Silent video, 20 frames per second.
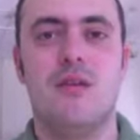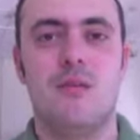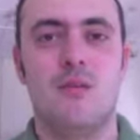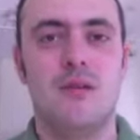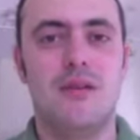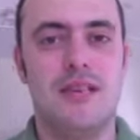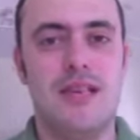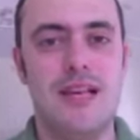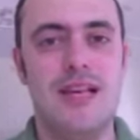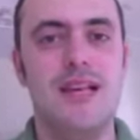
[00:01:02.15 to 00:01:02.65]

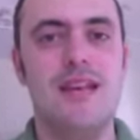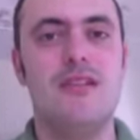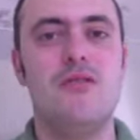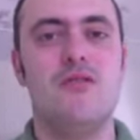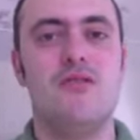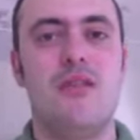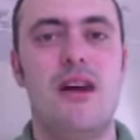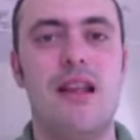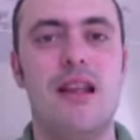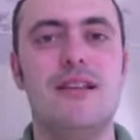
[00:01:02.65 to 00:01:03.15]
we're
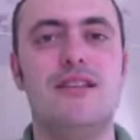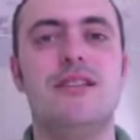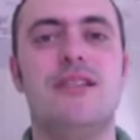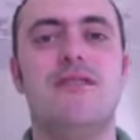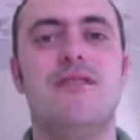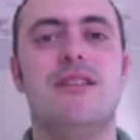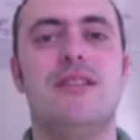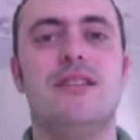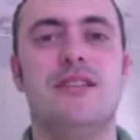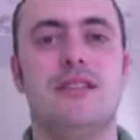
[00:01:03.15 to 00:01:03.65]
taking
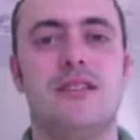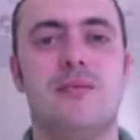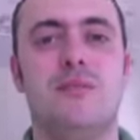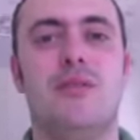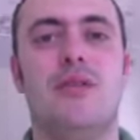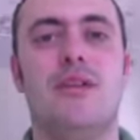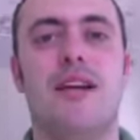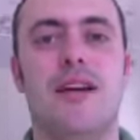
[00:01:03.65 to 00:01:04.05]
relatively simple